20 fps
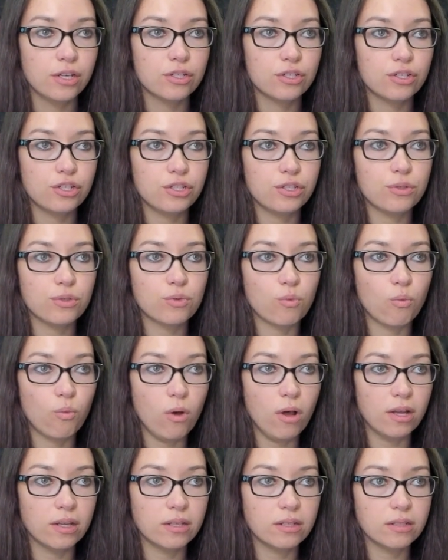Choose
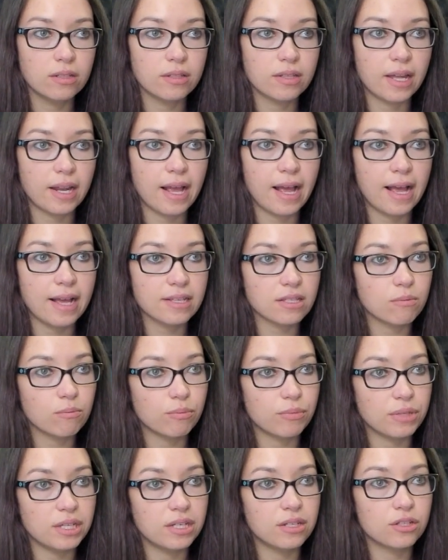one that hasn't
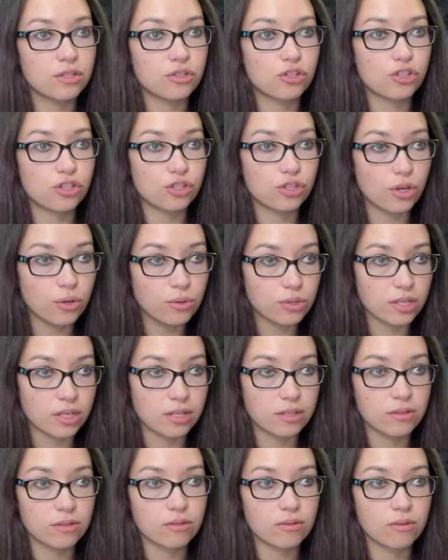been
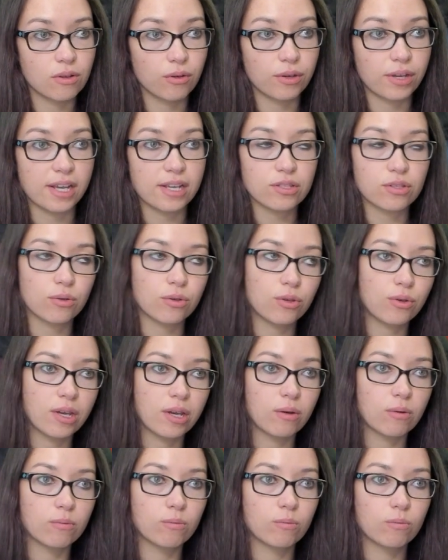chosen. Okay, so you
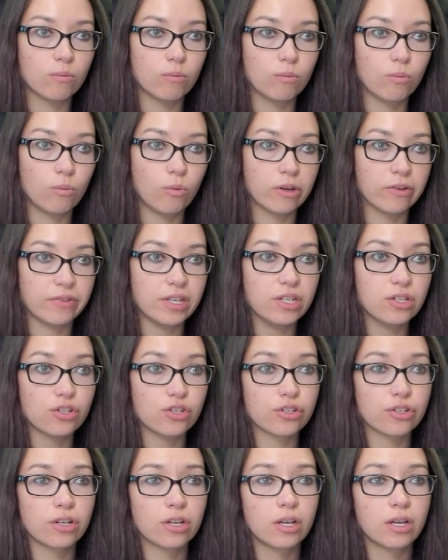get one of
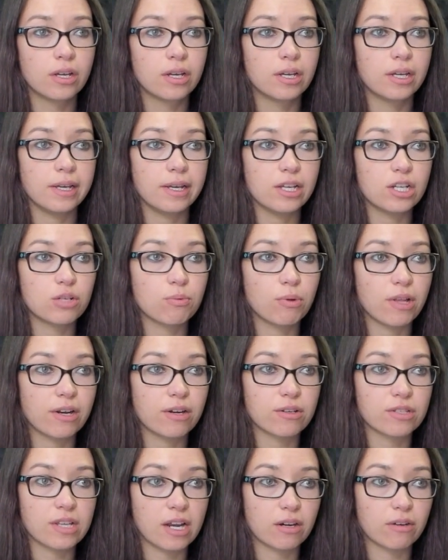each. Each player
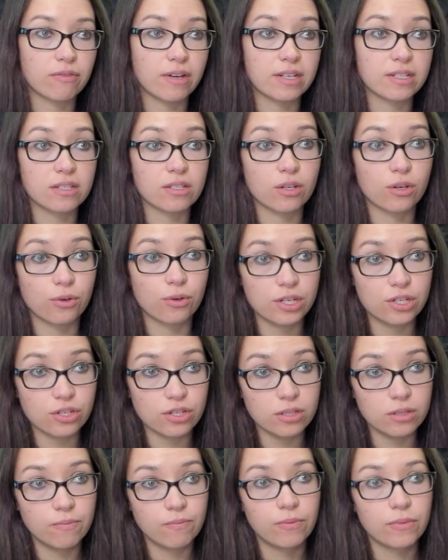sacrifices a
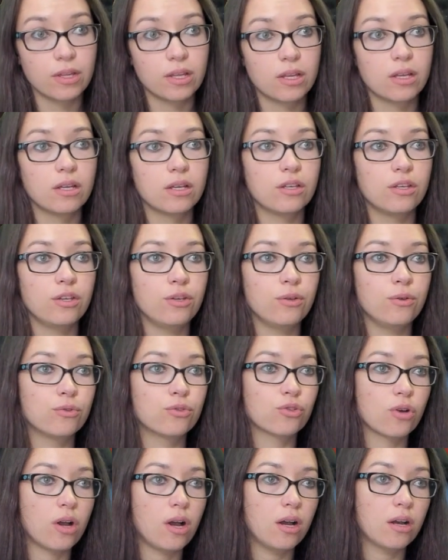creature. You
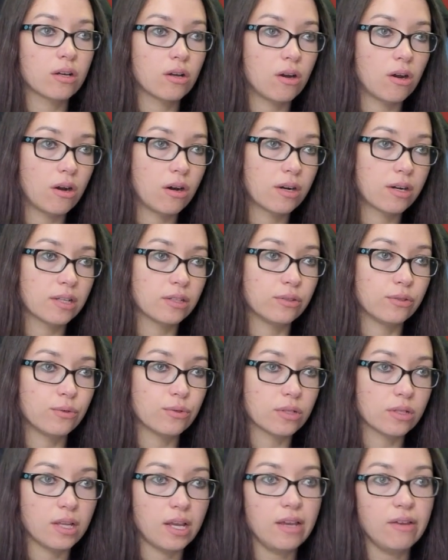draw a card and lose
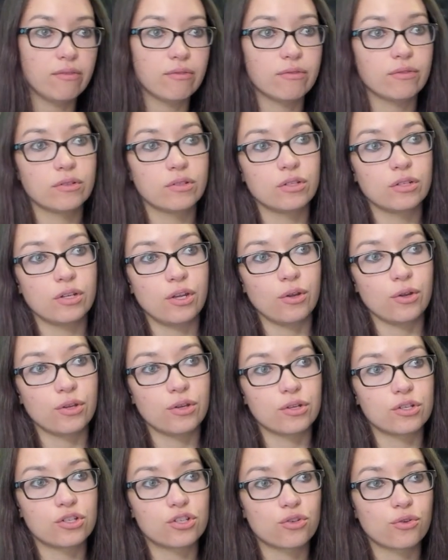a life. Or you
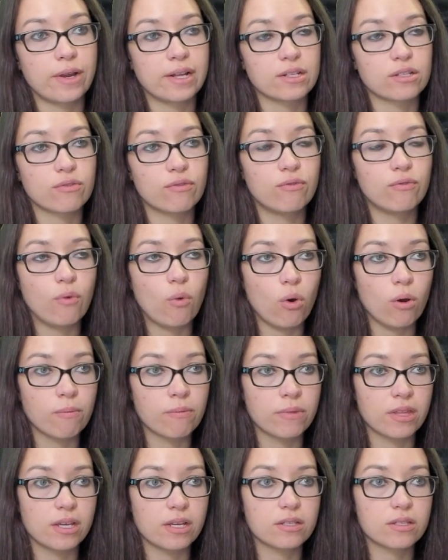could
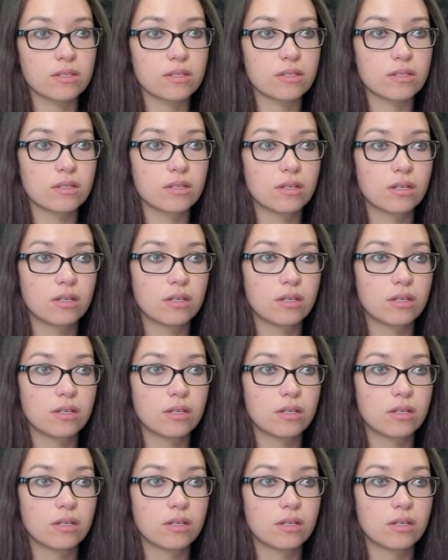transform this.